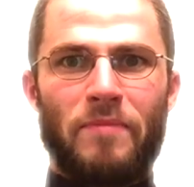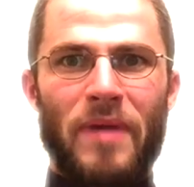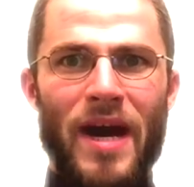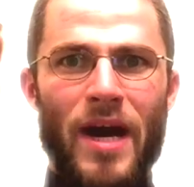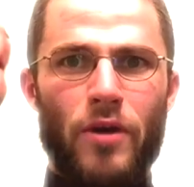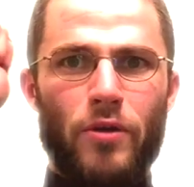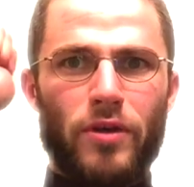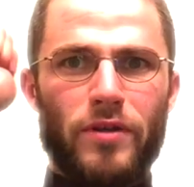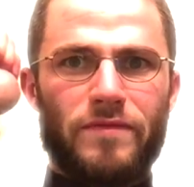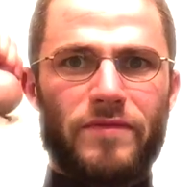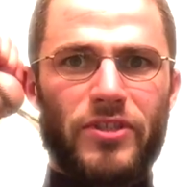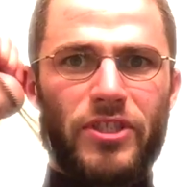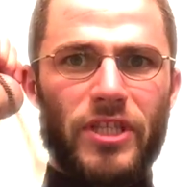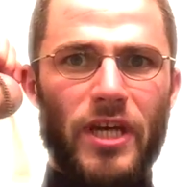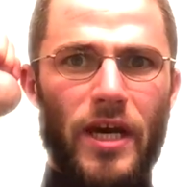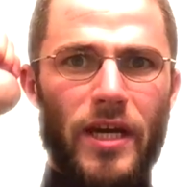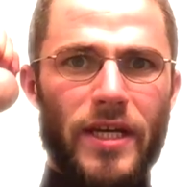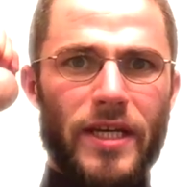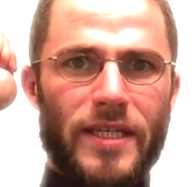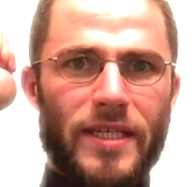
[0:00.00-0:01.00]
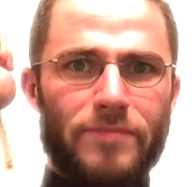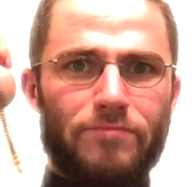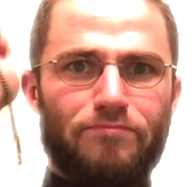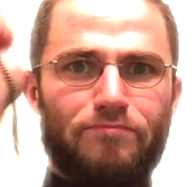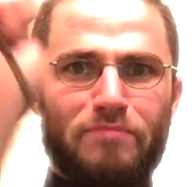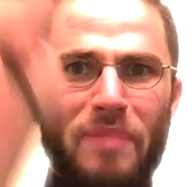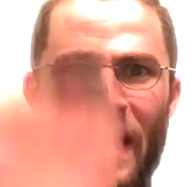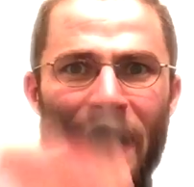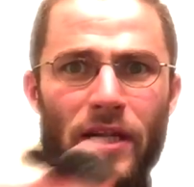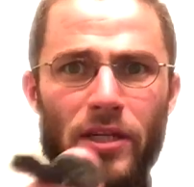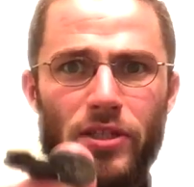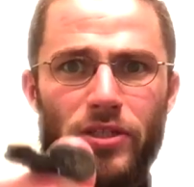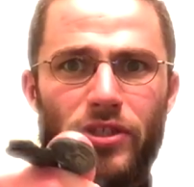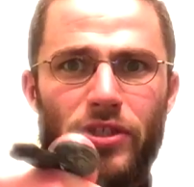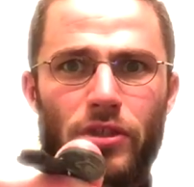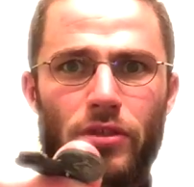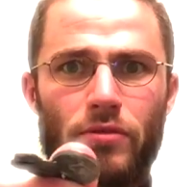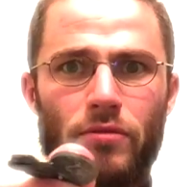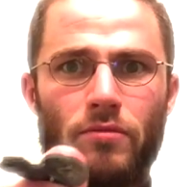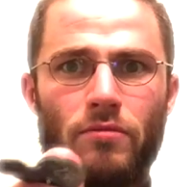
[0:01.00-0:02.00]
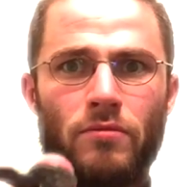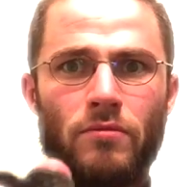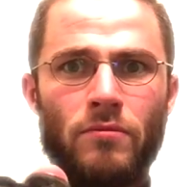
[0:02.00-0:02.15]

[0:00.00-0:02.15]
power of Jony compels you.